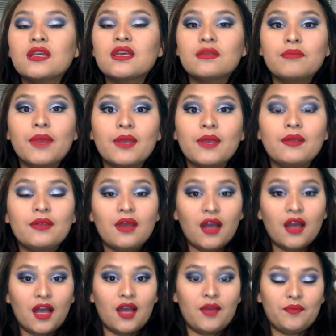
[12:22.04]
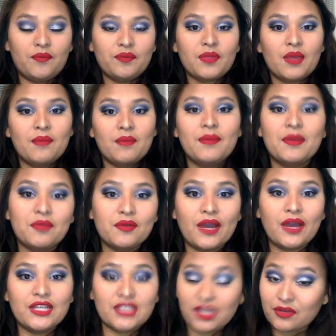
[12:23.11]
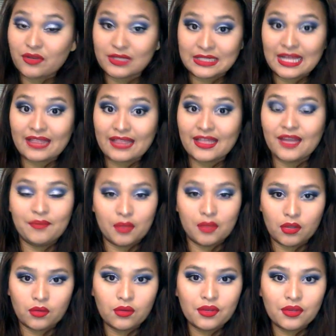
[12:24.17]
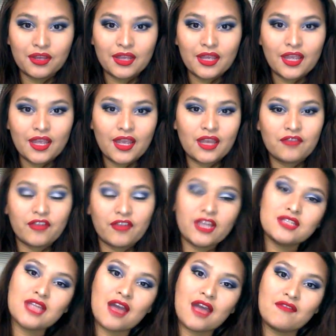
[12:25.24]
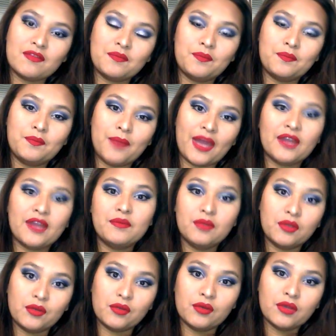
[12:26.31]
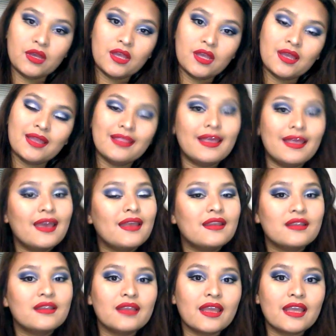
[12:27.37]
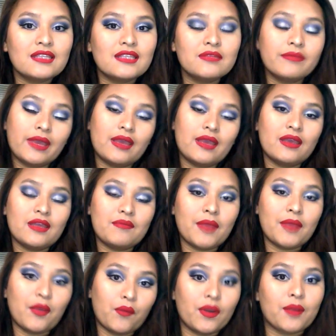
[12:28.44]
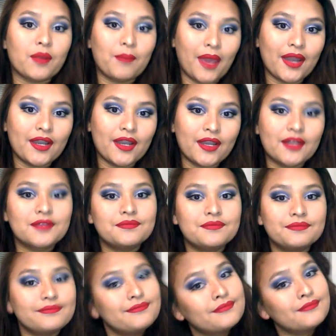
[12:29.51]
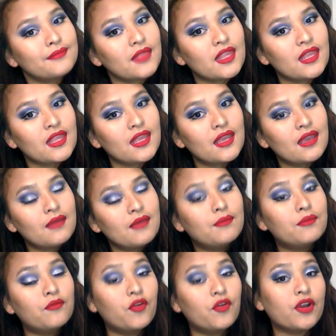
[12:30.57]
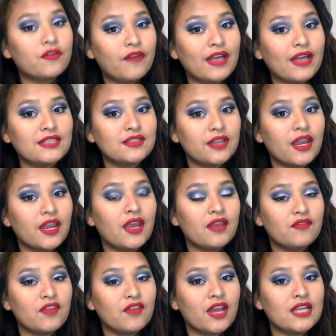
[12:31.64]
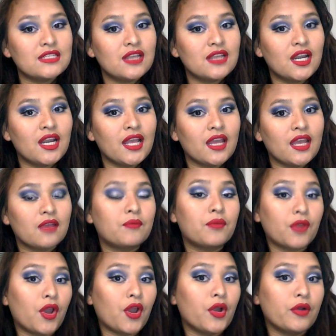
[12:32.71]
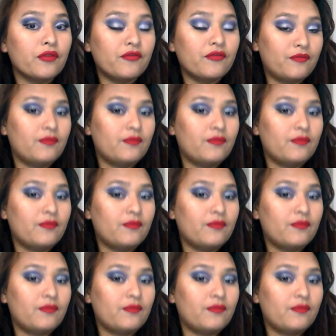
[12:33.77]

my blue eyeshadow is not that blue, and if you guys have a better blue, then I guess it may work better, work faster. And if you guys are like pro